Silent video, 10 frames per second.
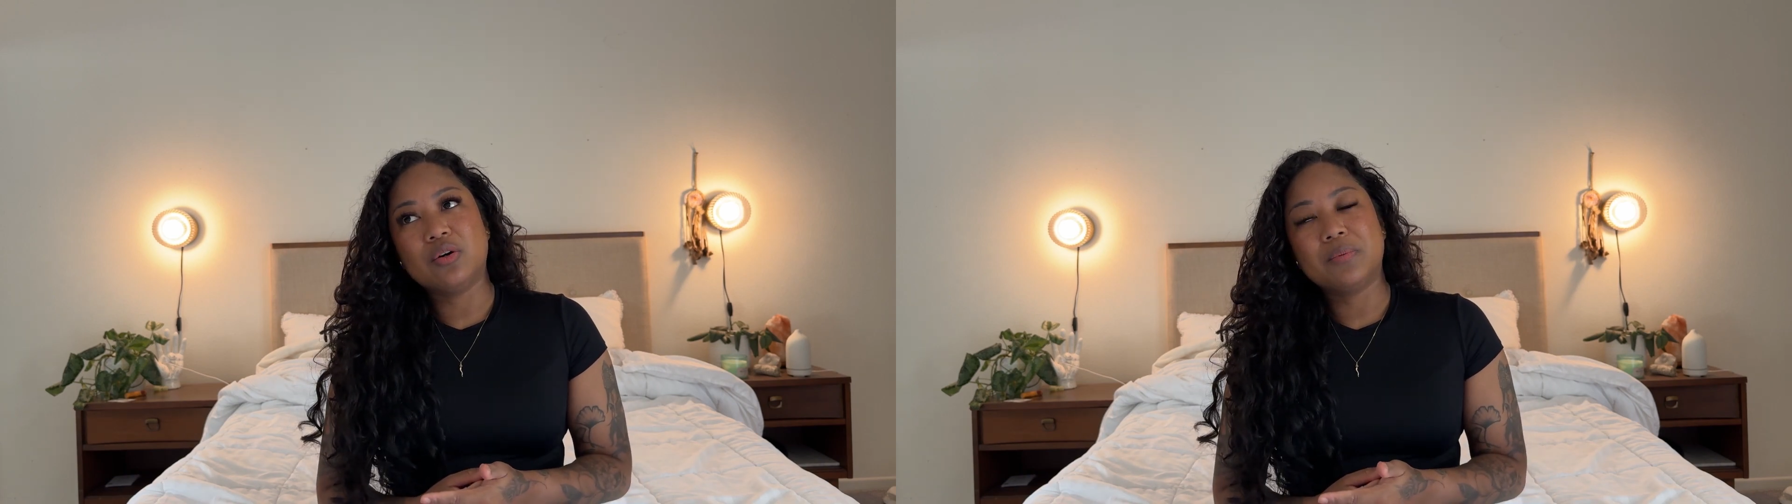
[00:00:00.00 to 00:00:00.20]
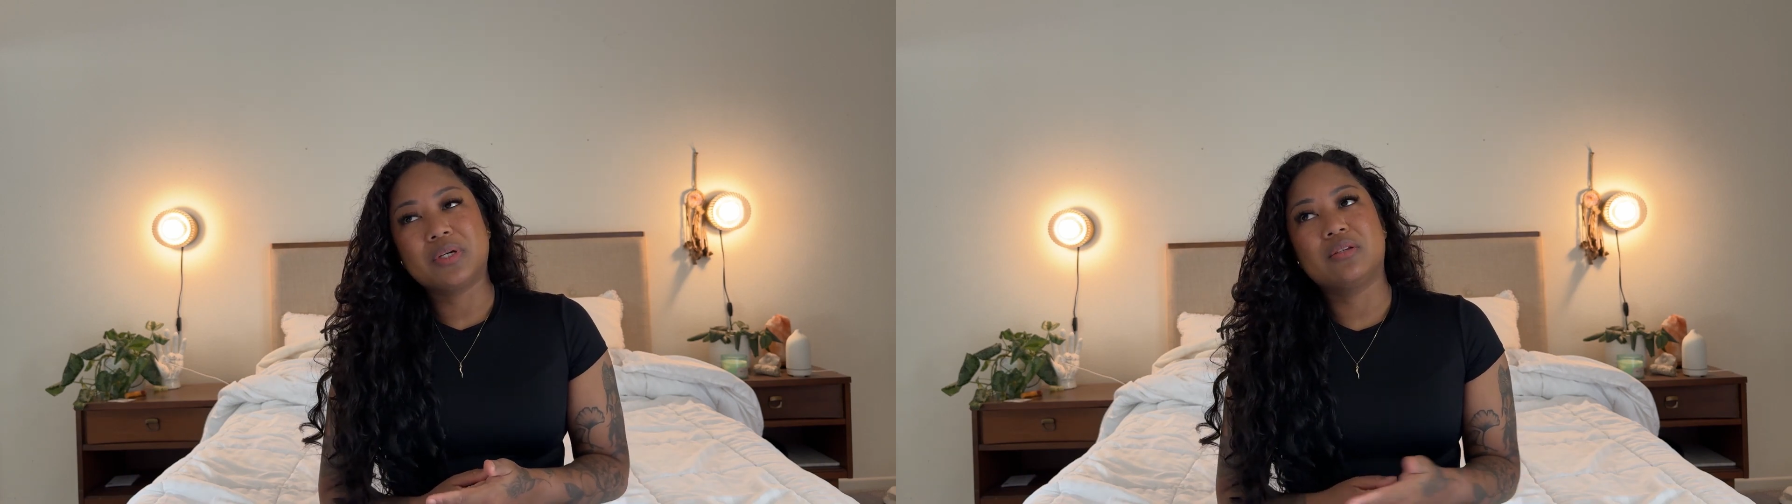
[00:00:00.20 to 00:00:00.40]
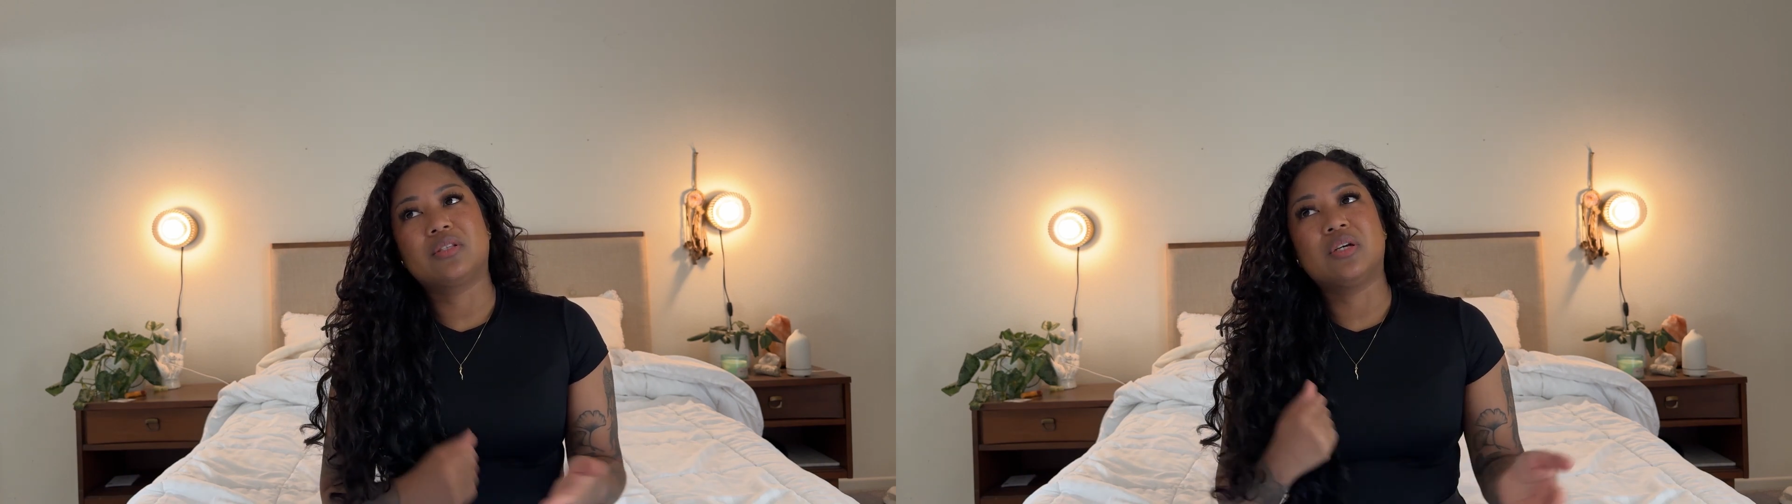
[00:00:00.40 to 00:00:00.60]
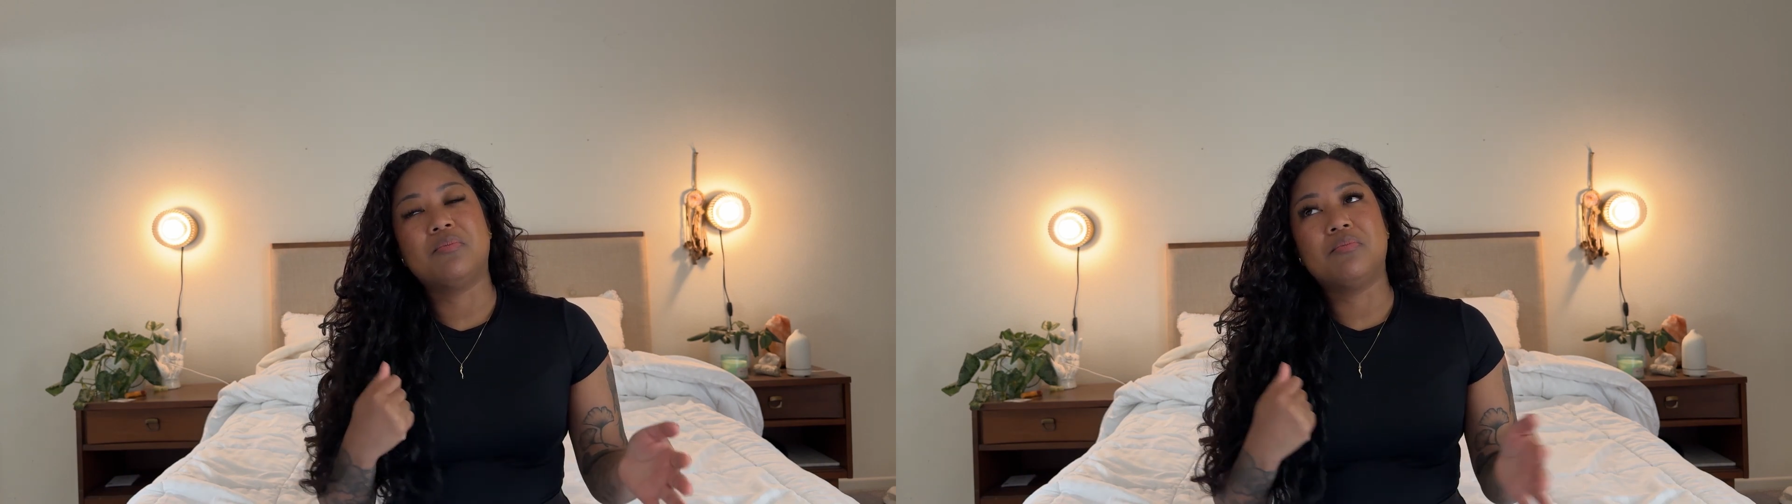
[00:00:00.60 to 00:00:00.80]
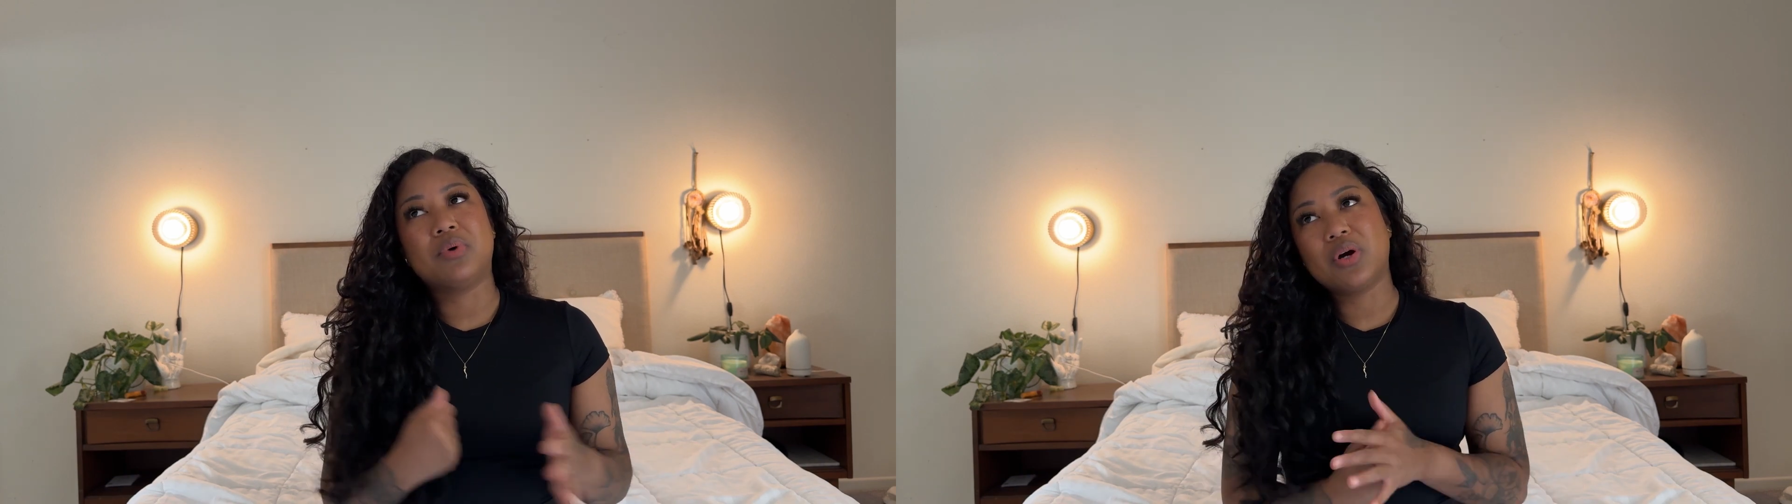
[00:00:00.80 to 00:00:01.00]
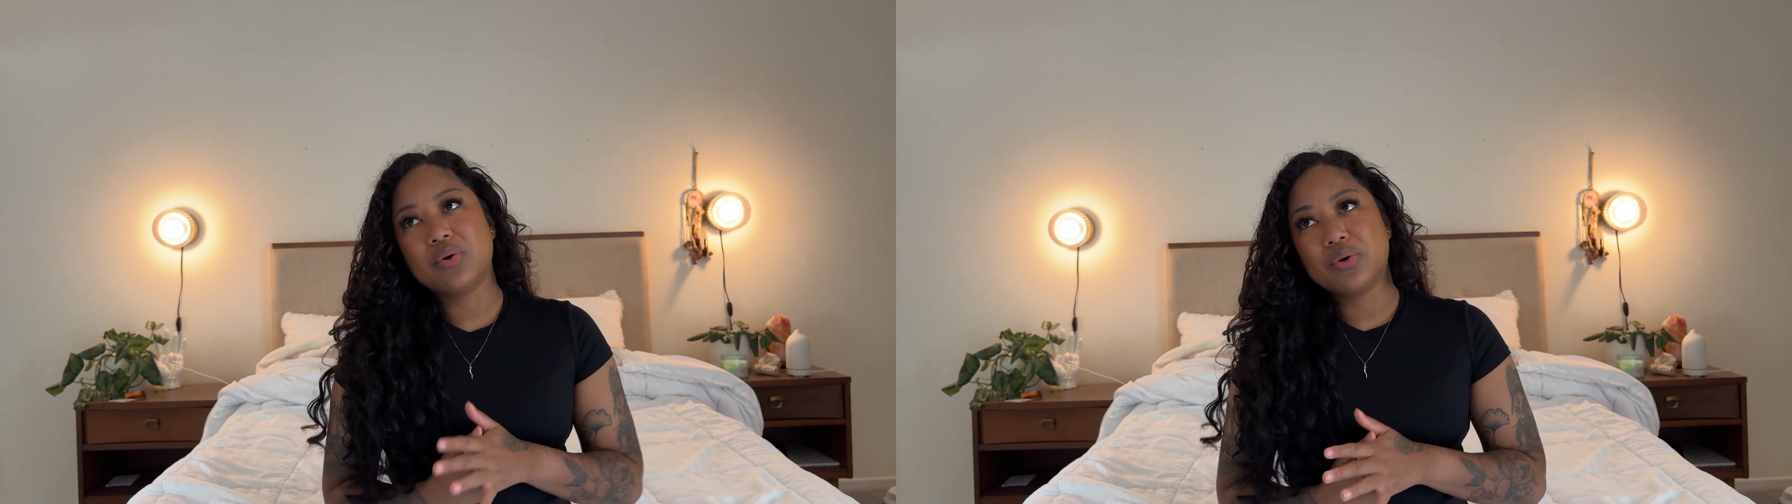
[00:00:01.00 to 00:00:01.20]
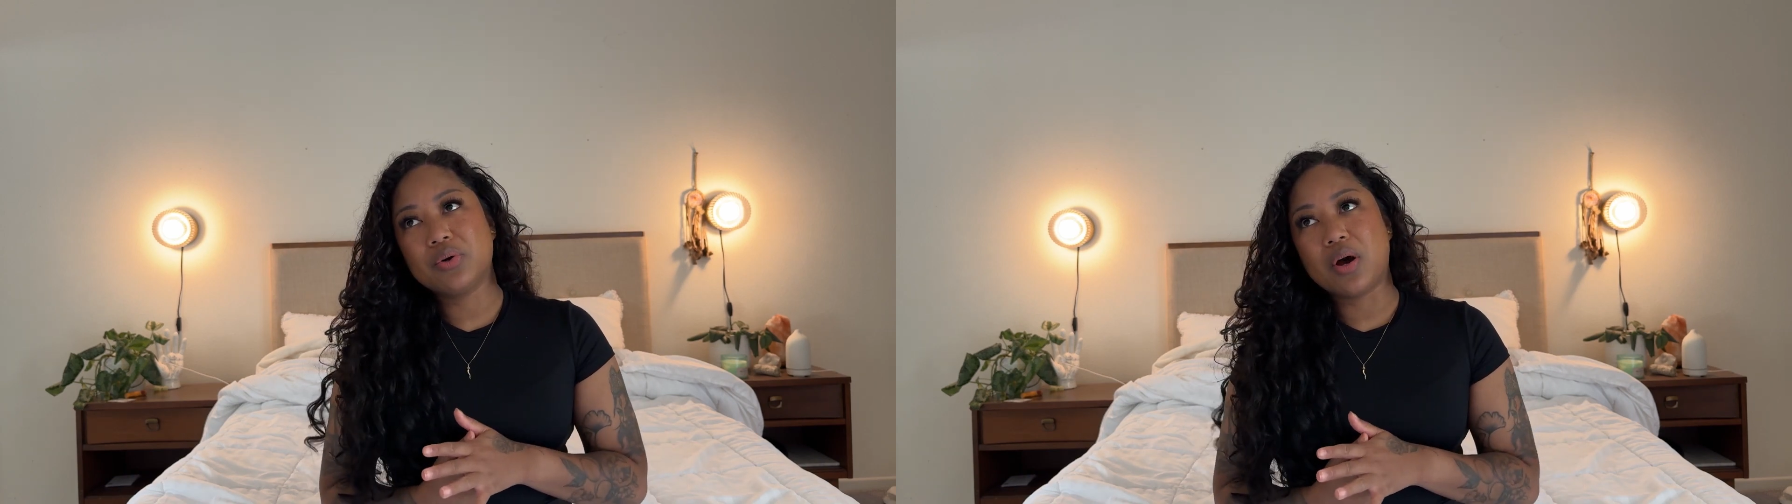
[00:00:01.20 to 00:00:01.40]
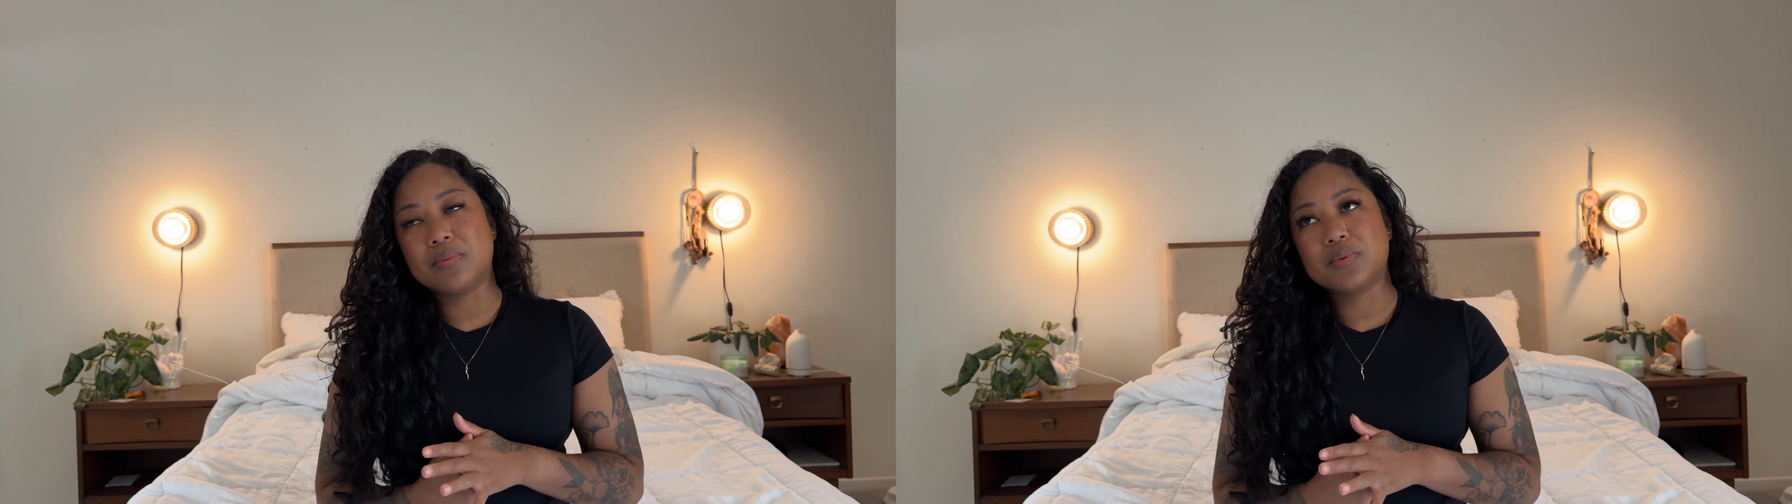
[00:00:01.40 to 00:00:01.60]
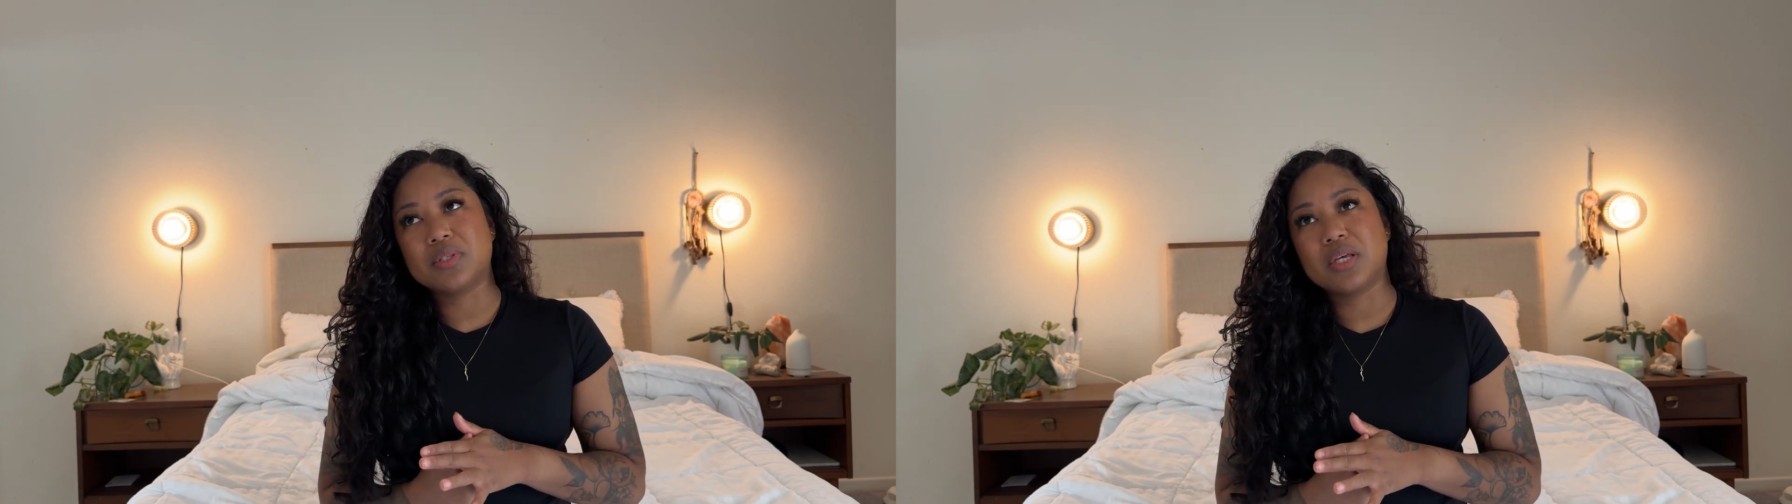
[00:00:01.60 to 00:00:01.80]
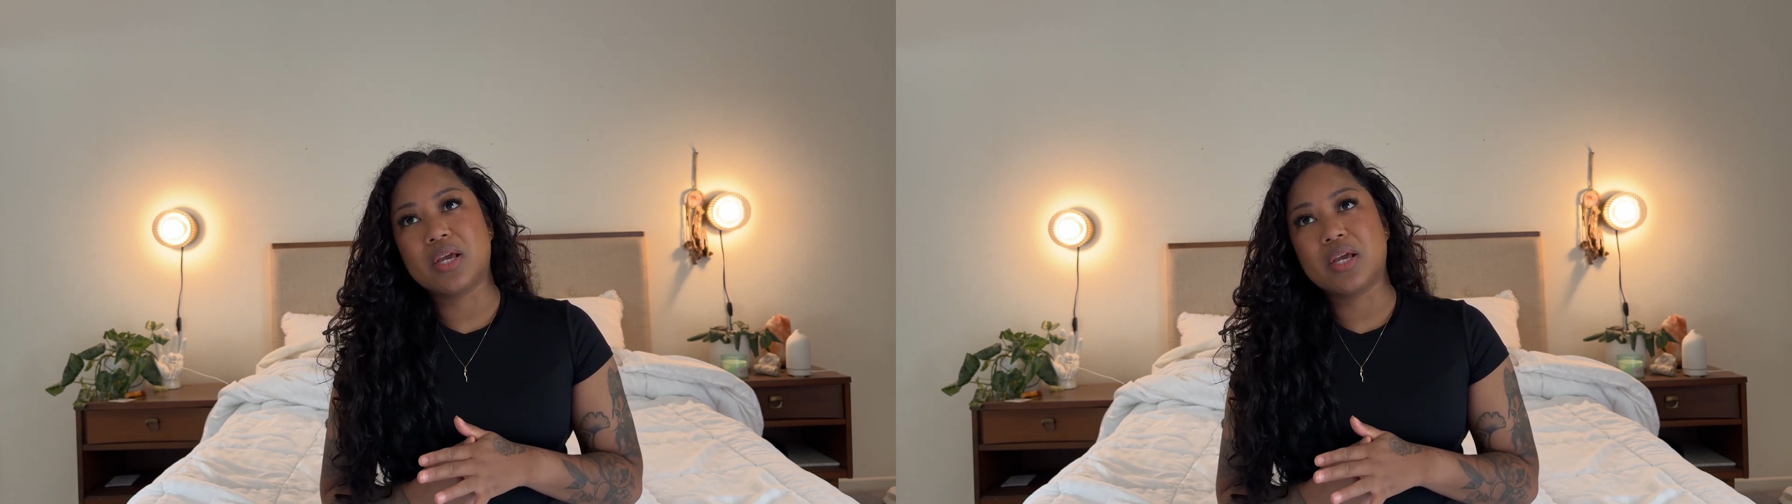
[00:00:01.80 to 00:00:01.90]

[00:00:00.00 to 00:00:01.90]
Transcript: because tomorrow I'm supposed to